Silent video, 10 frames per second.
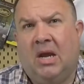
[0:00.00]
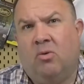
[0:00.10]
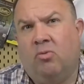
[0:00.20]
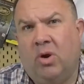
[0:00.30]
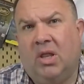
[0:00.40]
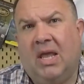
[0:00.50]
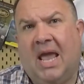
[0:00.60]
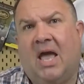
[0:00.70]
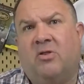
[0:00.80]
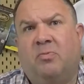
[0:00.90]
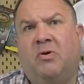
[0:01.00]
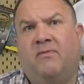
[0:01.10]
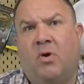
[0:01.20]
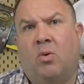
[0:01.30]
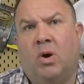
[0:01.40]
it really has put
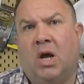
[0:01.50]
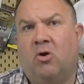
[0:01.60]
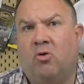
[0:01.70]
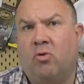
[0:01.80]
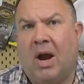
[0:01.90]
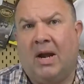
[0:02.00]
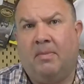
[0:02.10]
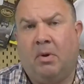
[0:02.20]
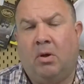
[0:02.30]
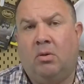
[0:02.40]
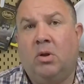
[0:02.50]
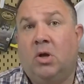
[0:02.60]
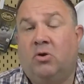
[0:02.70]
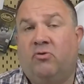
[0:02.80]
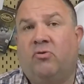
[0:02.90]
forward a credible
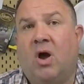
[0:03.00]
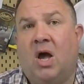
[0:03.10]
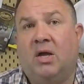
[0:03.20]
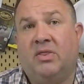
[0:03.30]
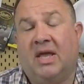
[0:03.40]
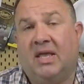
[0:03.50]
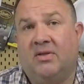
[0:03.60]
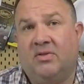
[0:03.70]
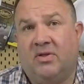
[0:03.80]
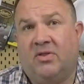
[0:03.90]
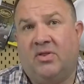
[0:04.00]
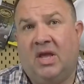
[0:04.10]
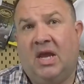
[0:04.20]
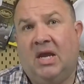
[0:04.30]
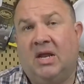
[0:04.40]
truck that can
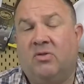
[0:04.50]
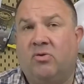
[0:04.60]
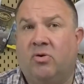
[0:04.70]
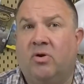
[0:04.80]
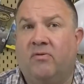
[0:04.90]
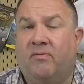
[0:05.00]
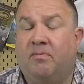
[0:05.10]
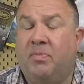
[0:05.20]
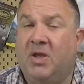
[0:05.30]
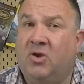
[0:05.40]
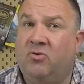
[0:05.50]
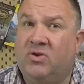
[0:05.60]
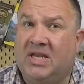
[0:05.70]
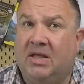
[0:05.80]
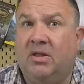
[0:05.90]
succeed in sort of the
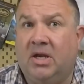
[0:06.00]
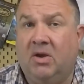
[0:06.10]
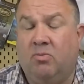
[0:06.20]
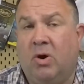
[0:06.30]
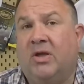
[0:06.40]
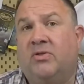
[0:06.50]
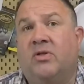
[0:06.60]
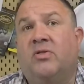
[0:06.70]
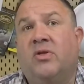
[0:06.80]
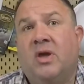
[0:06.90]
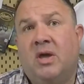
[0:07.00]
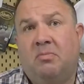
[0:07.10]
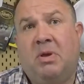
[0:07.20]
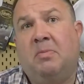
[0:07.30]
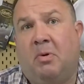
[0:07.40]
utility reasons
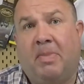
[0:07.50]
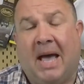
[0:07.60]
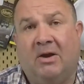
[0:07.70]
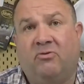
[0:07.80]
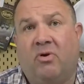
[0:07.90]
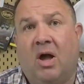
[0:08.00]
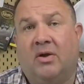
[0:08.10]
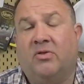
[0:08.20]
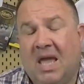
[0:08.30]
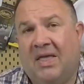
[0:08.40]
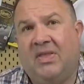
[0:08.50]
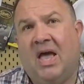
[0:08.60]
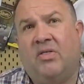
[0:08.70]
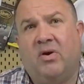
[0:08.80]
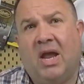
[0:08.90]
people buy trucks. At the
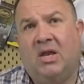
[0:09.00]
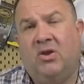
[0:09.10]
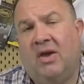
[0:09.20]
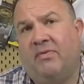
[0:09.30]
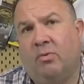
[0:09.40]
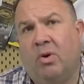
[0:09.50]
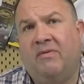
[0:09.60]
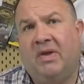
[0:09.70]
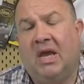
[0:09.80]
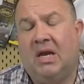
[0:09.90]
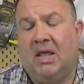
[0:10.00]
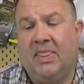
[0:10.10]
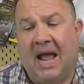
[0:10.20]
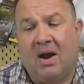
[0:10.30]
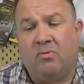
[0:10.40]
other end, you have the Rivian, and
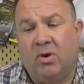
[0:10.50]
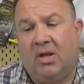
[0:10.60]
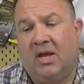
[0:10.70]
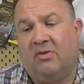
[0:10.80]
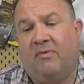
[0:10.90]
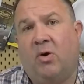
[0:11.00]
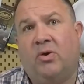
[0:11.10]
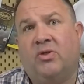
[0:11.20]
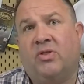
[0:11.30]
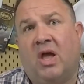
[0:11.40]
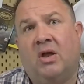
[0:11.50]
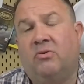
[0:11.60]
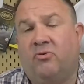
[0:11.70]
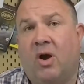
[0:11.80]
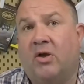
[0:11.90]
that really is focused on
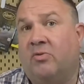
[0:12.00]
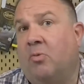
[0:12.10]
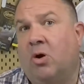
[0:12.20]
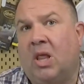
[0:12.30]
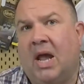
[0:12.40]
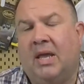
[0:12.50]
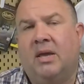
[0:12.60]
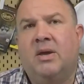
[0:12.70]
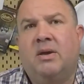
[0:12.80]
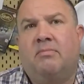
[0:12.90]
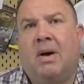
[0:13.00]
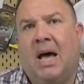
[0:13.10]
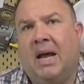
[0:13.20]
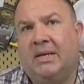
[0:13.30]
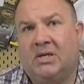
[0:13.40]
trucks more like
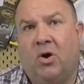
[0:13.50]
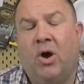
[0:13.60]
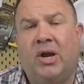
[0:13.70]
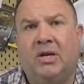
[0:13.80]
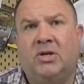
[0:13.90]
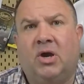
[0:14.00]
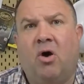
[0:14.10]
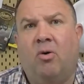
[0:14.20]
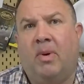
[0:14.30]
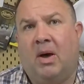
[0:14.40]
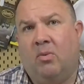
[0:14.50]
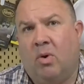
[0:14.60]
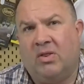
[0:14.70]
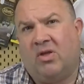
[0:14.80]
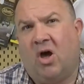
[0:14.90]
my Toyota Tacoma,
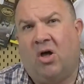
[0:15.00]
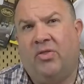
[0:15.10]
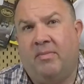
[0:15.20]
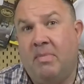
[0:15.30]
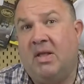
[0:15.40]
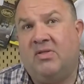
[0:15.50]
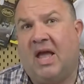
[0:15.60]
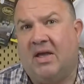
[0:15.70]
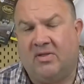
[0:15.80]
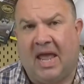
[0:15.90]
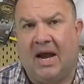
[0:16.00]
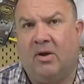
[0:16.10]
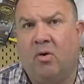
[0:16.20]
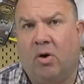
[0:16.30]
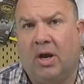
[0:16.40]
what's called the midsize
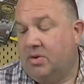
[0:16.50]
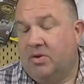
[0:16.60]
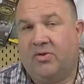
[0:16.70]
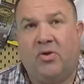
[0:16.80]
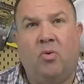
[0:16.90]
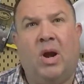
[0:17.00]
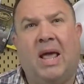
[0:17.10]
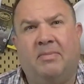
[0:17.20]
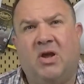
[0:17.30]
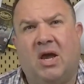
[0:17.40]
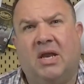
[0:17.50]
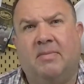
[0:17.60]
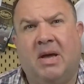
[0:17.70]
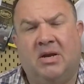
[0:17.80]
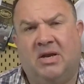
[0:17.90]
category. So when I'm talking
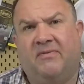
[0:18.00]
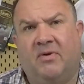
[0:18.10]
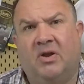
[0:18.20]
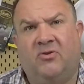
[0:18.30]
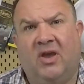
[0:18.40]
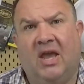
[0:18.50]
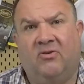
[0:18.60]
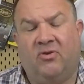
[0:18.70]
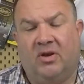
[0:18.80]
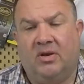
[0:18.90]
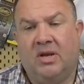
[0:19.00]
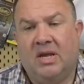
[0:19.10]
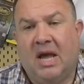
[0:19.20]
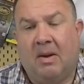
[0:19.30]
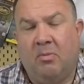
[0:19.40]
about differentiation,
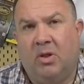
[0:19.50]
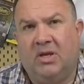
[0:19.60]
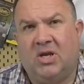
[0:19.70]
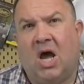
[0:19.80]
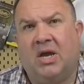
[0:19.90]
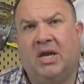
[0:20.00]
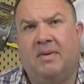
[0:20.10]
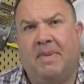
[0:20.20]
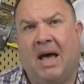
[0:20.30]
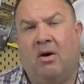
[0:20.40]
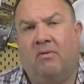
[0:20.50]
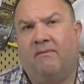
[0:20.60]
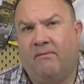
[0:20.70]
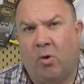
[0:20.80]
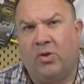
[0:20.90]
I'm really talking about
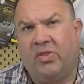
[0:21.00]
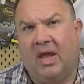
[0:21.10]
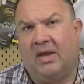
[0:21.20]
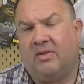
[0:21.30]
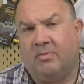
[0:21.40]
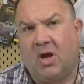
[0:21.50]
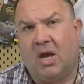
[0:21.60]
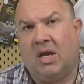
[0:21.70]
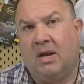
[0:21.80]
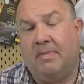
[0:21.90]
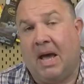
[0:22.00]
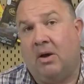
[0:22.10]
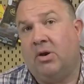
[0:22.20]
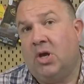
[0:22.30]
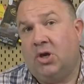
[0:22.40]
4 things. I'm talking
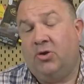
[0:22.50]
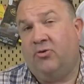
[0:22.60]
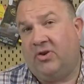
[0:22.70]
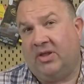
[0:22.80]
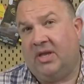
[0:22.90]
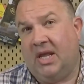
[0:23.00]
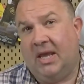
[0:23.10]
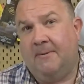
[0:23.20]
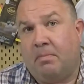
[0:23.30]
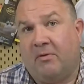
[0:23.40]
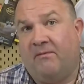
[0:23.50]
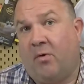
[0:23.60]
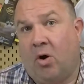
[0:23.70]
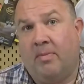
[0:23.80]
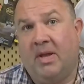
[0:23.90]
about utility,
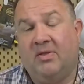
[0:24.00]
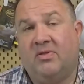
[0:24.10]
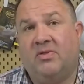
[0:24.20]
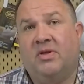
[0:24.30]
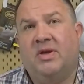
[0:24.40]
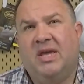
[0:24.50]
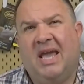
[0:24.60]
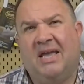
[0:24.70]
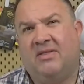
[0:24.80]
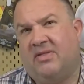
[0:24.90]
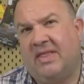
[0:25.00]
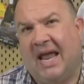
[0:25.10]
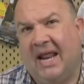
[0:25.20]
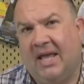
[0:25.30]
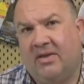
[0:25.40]
performance,
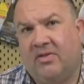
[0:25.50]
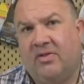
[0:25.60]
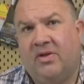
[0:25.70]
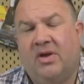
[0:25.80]
aesthetics,